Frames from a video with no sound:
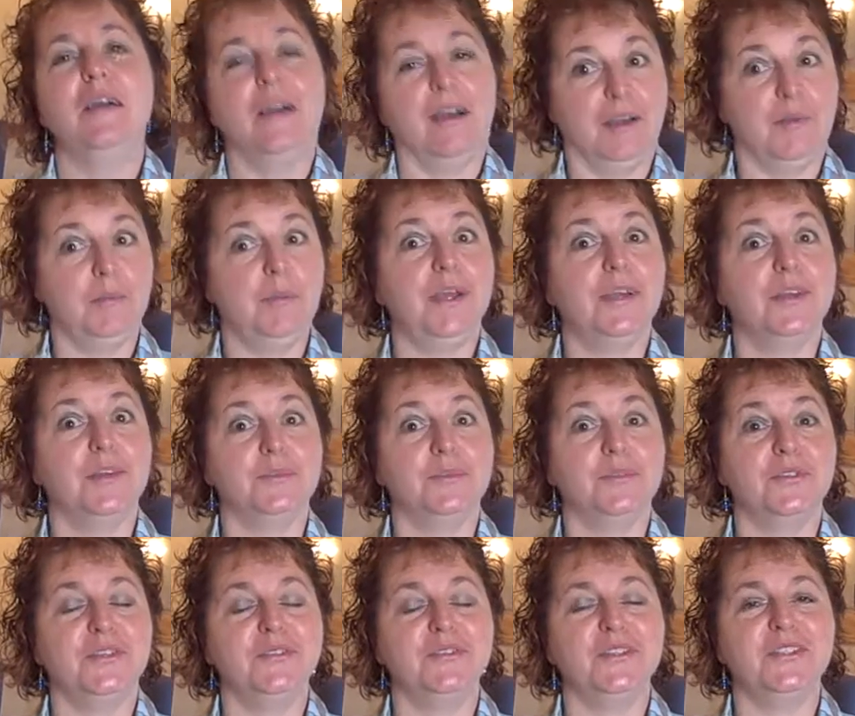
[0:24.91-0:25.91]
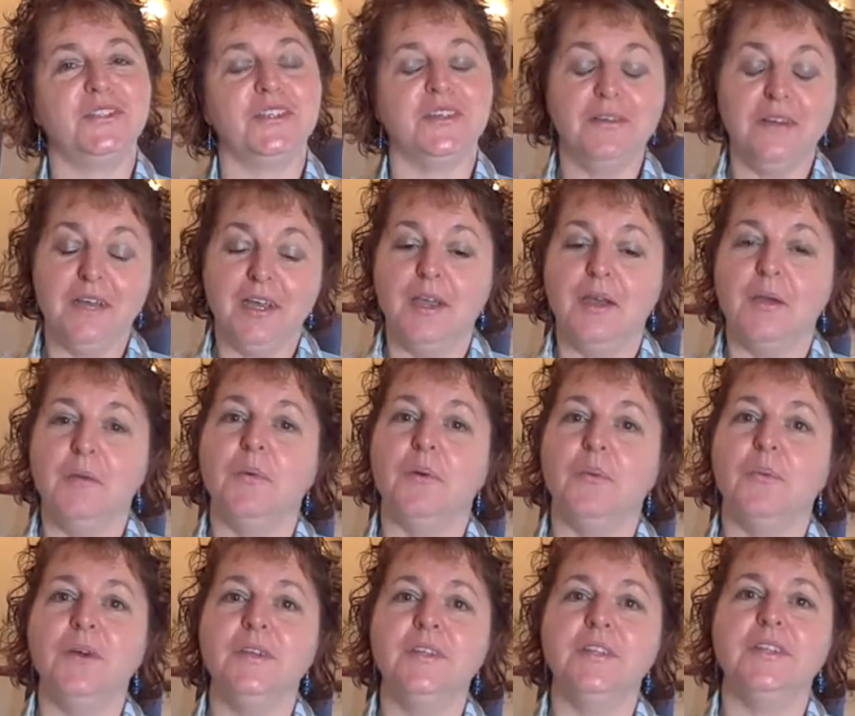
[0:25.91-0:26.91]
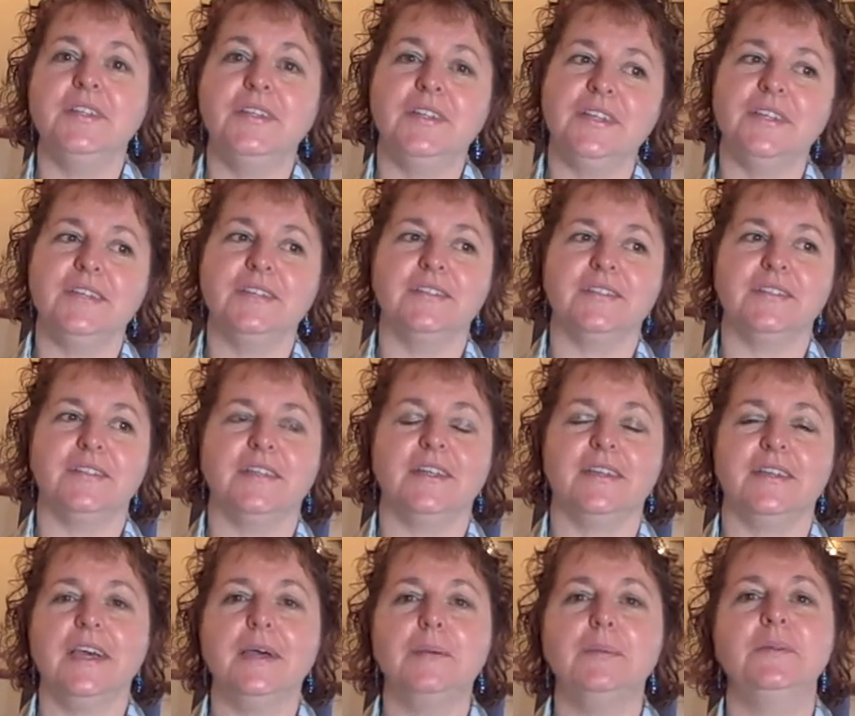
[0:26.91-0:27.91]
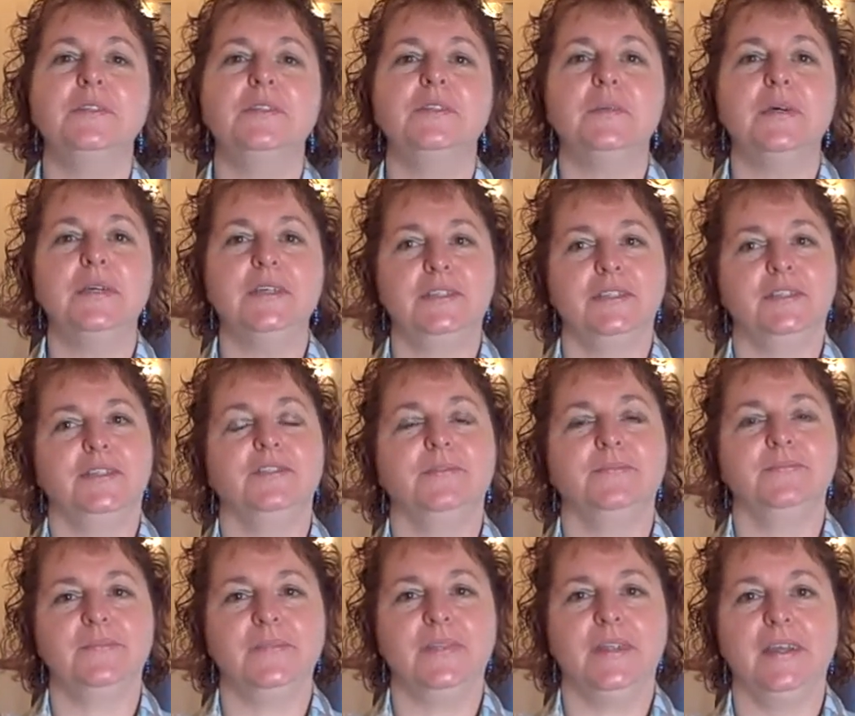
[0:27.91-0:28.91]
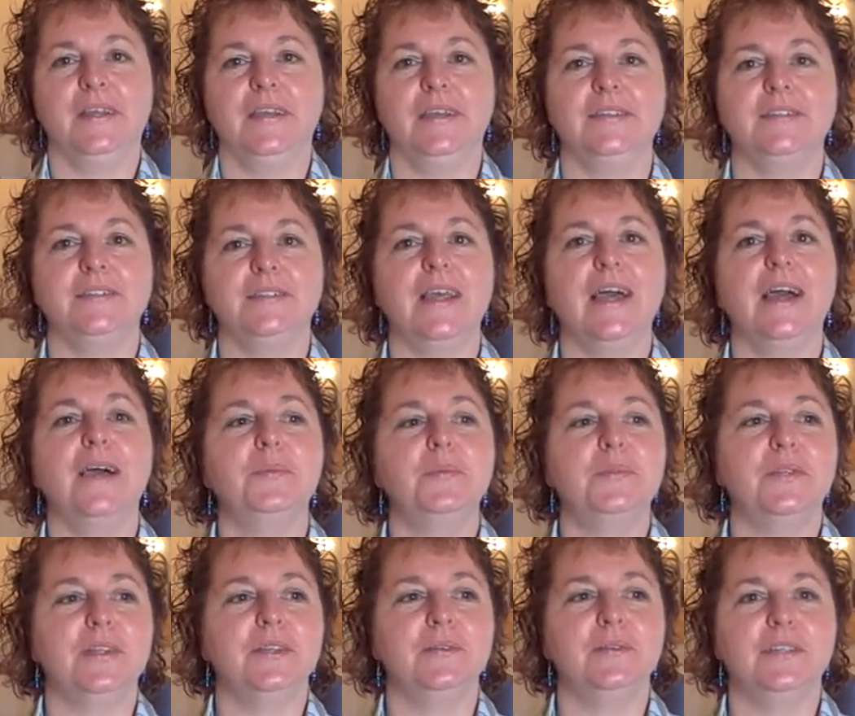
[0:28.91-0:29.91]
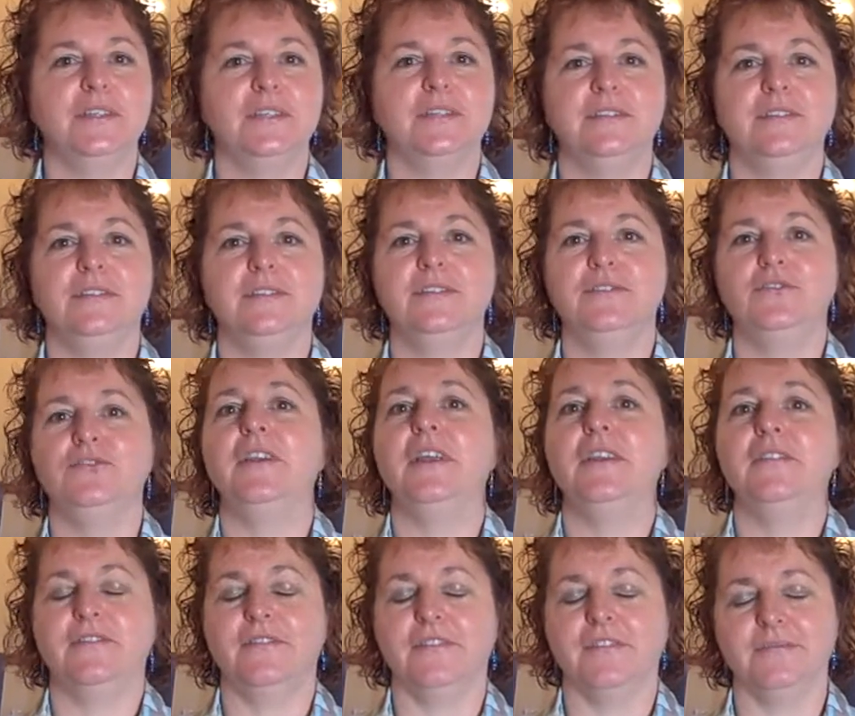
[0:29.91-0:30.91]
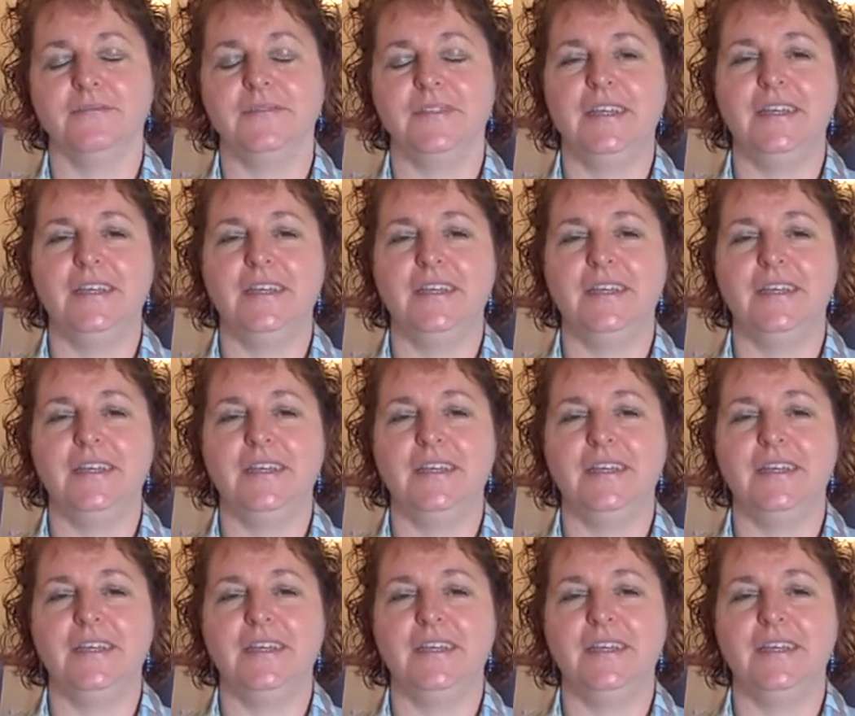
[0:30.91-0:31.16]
I back up, sorry, Sue. But one of the things that had happened to my son is absolutely dreadful.